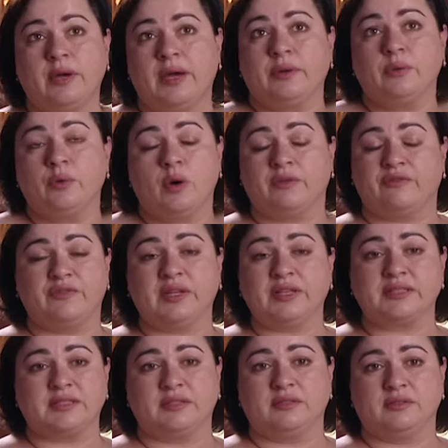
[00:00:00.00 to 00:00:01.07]
I don't know how to
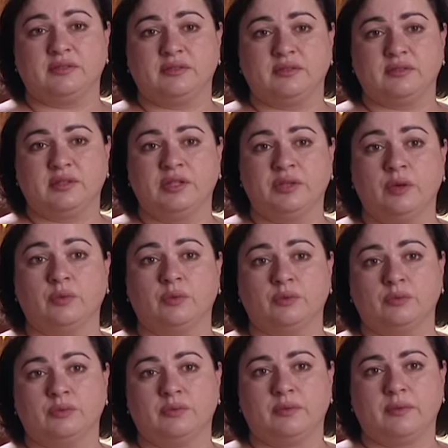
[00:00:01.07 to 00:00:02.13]
fix it. I don't.
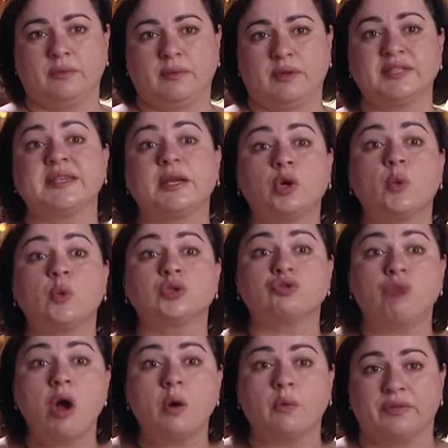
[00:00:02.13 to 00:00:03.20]
Because I don't know what's
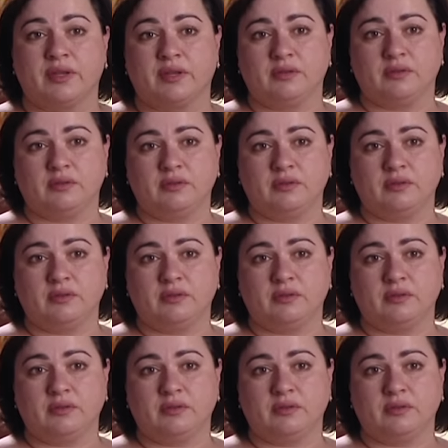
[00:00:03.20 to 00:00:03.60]
wrong with it.